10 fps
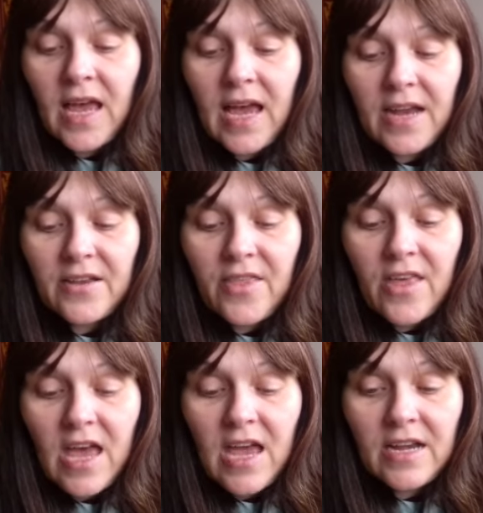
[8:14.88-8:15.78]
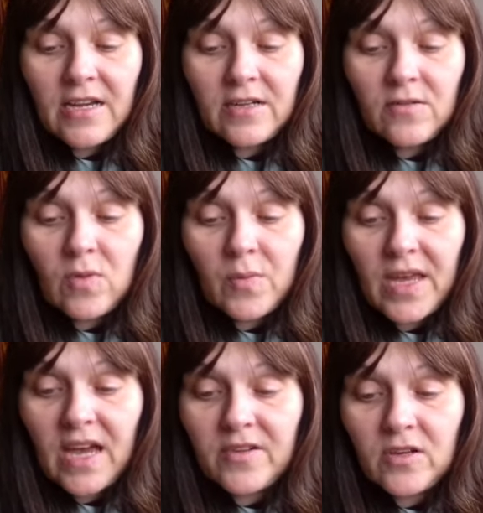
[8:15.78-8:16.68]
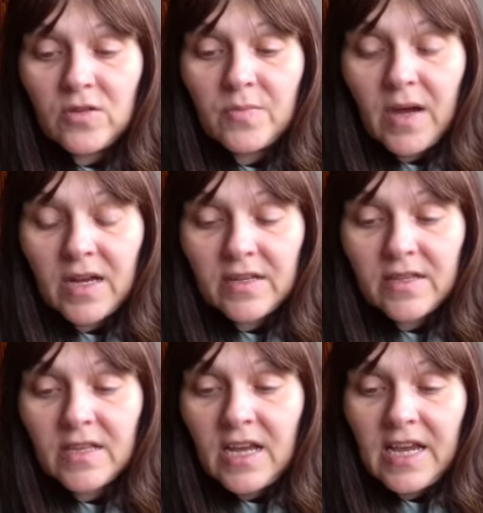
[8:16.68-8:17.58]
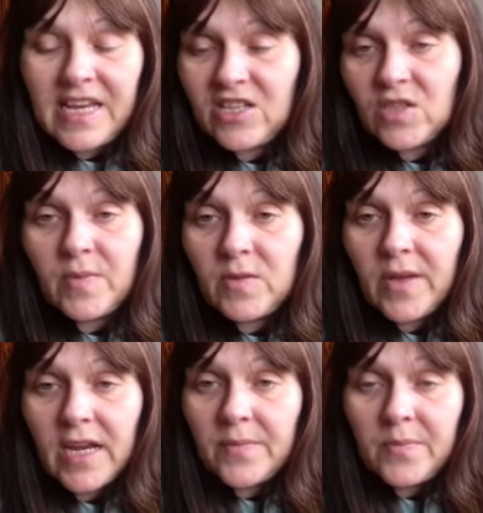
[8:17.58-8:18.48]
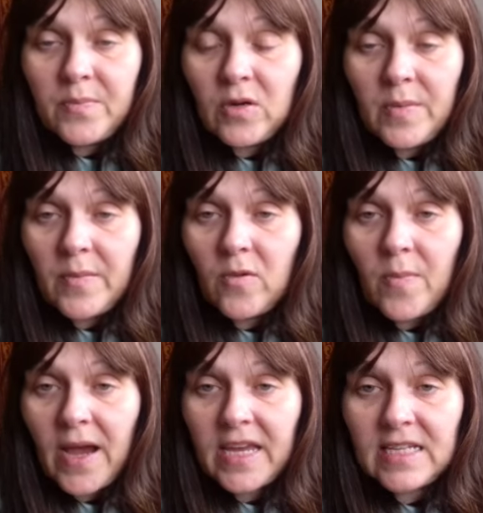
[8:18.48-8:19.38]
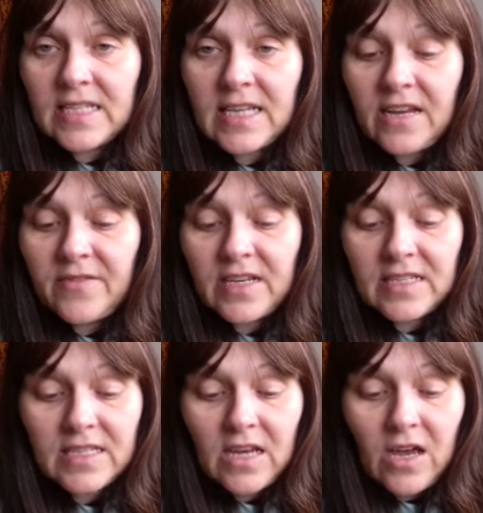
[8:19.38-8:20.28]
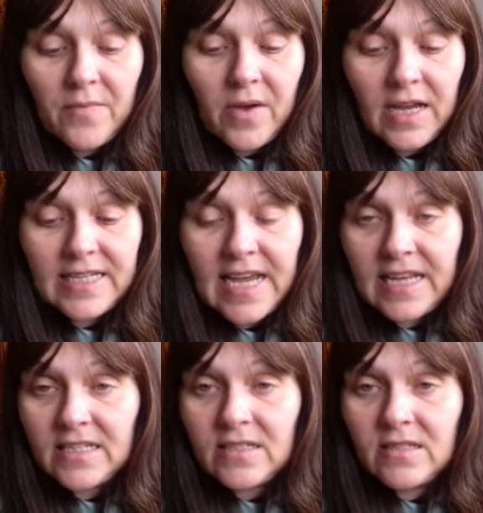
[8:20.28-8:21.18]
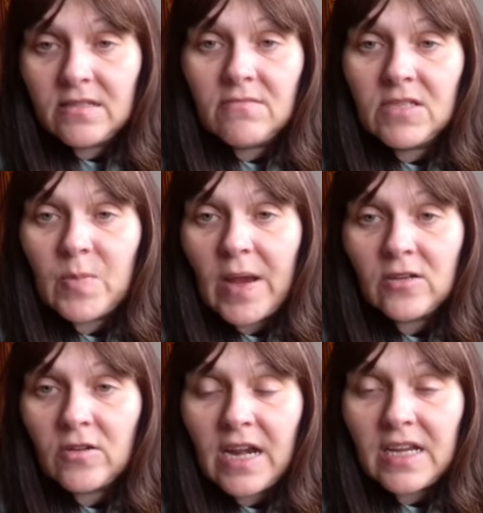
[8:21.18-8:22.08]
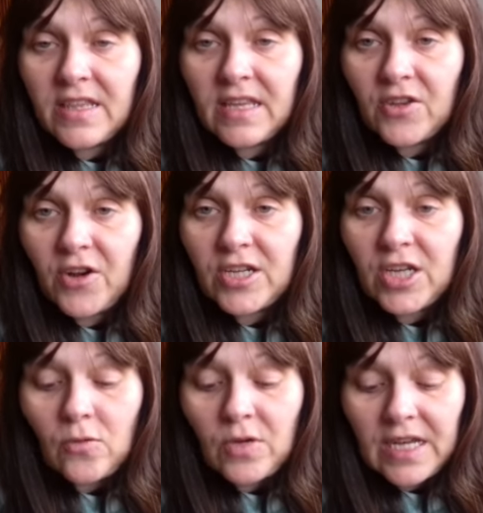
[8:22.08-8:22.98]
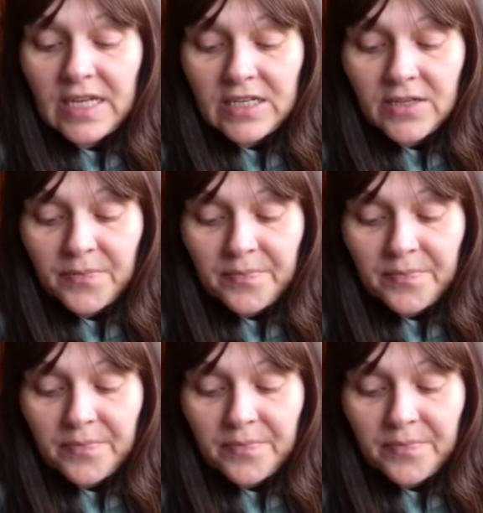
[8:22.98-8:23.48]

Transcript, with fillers: And then when we have a good month, it just means we get put a bit more back into savings. Um, I don't spend on anything that I don't need,